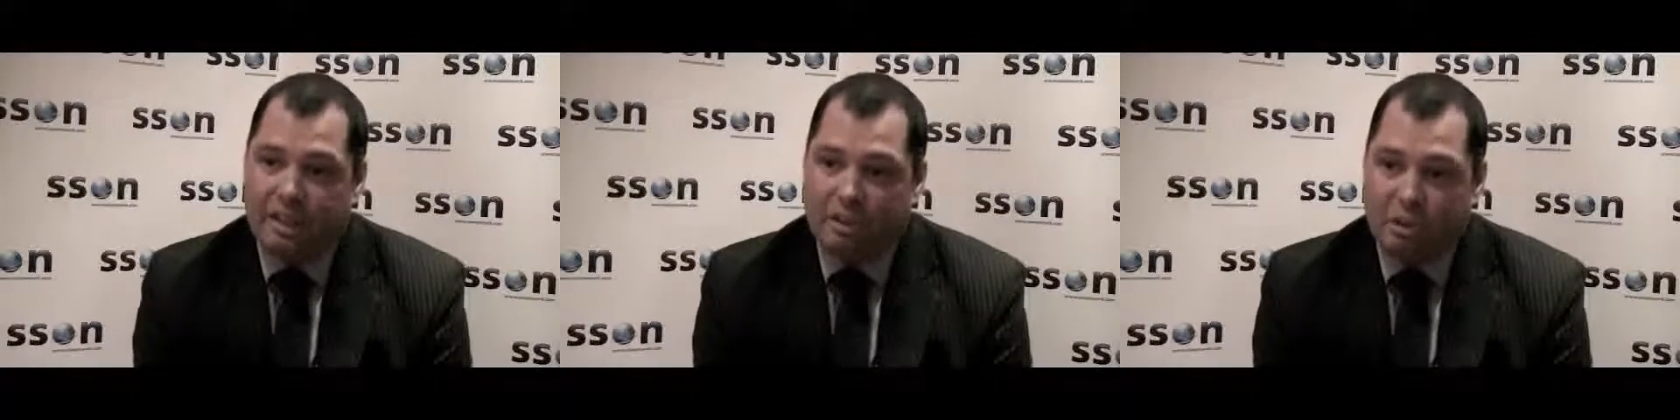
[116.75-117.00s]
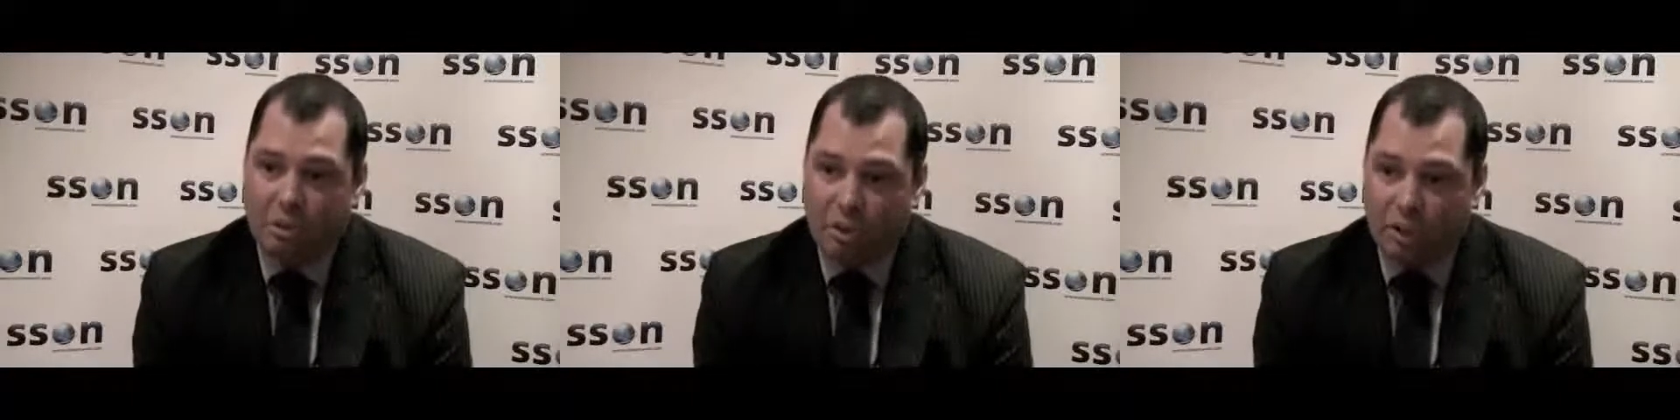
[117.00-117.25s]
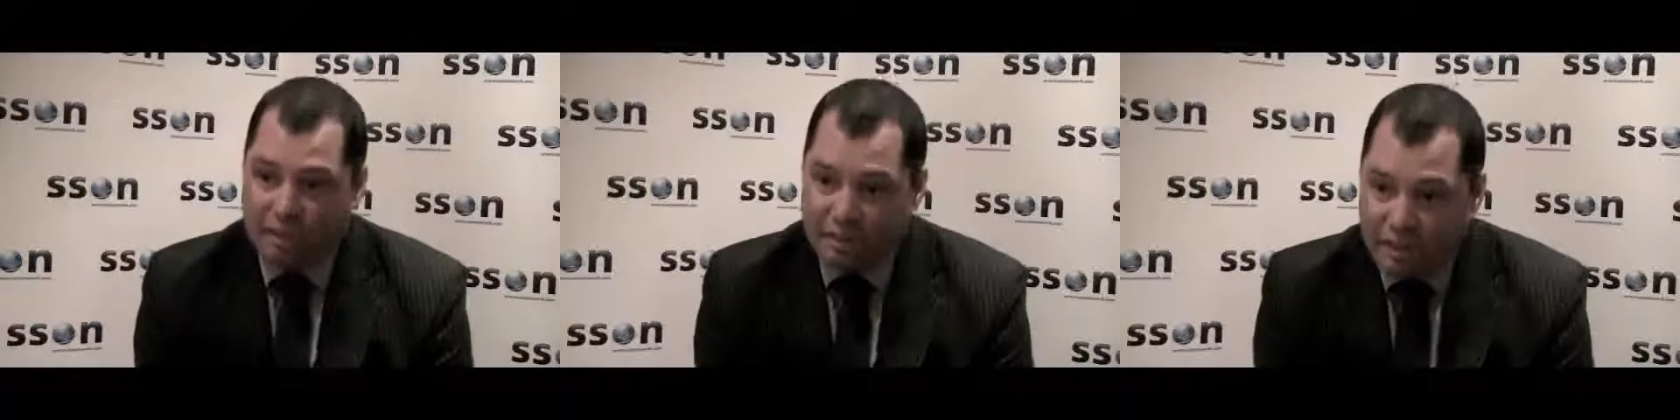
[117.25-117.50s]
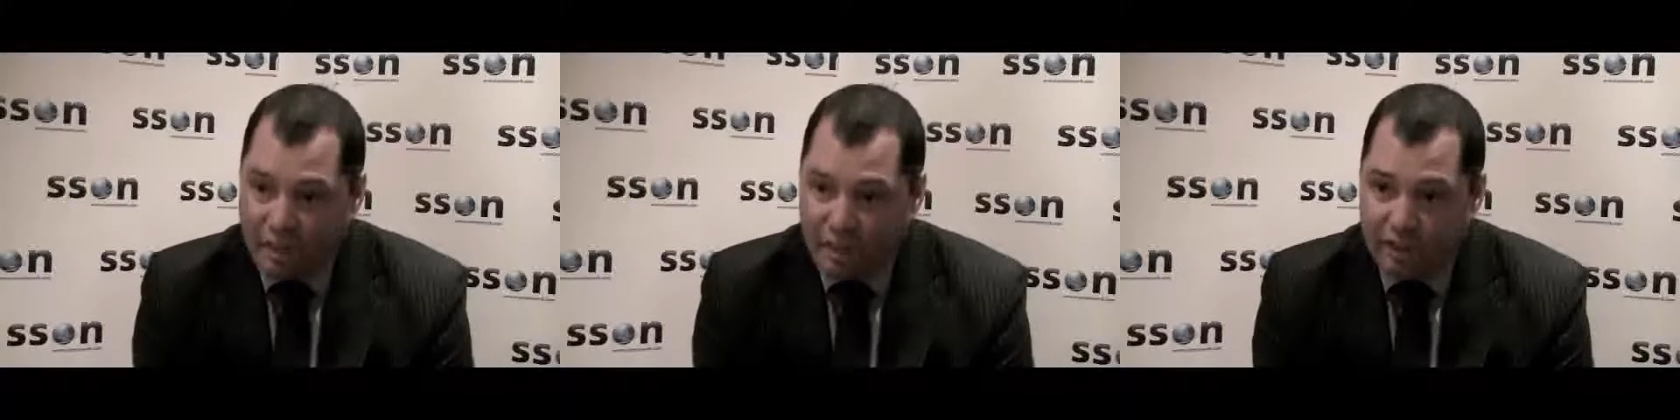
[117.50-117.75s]
to
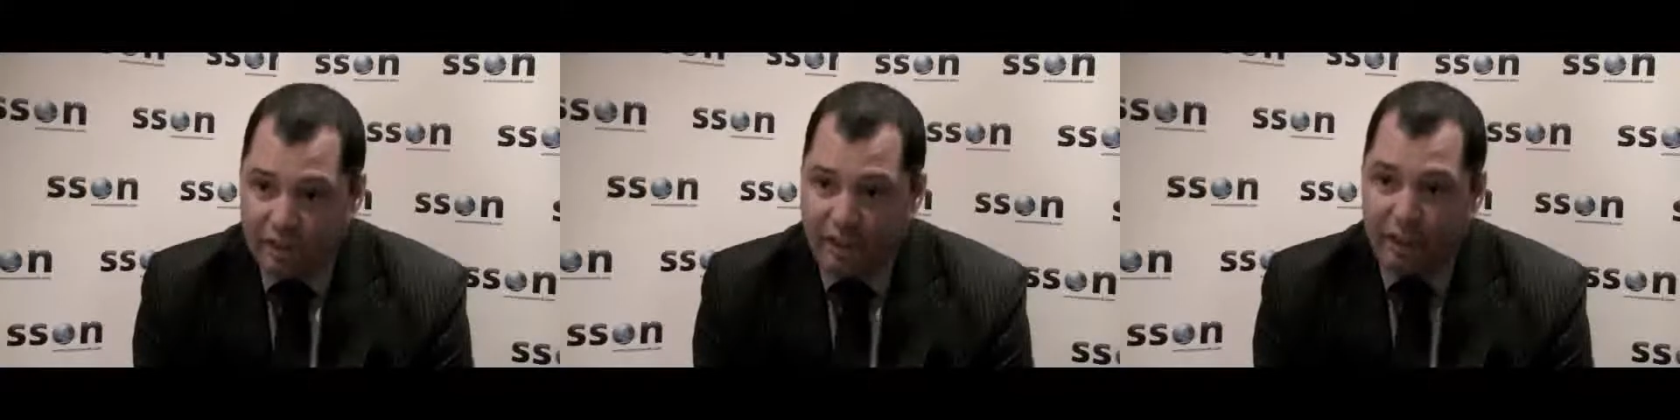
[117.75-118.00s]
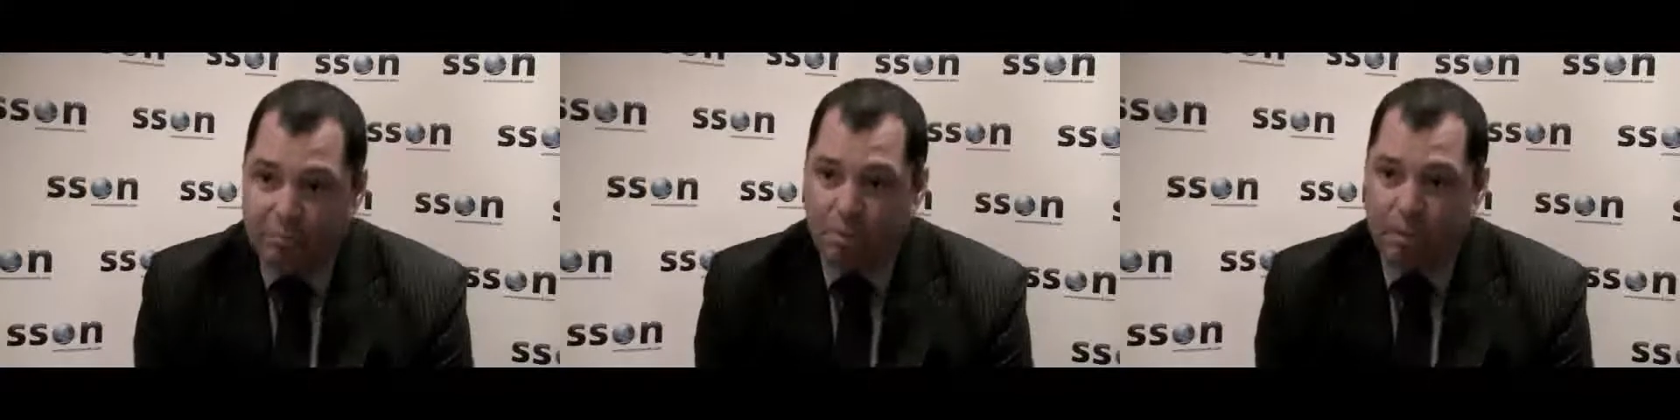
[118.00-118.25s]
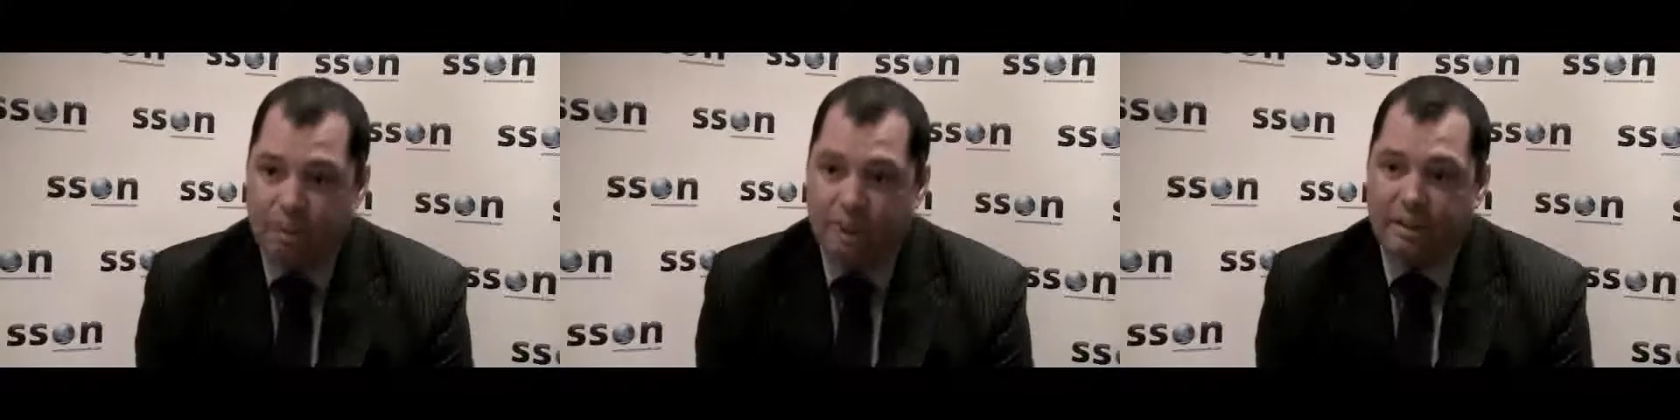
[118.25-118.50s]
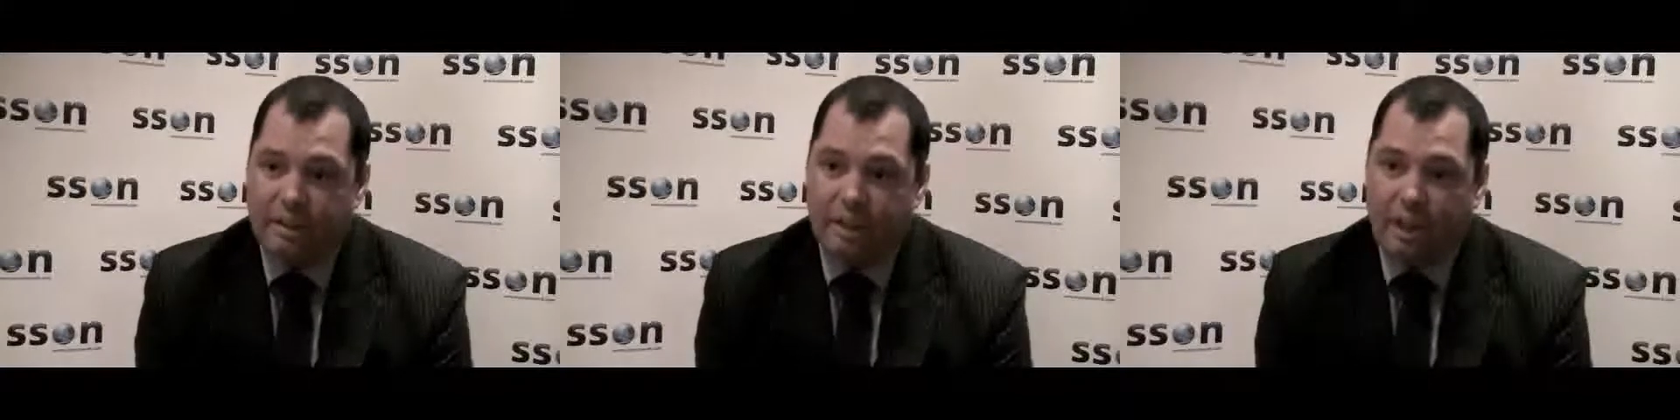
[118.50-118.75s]
consider in our project,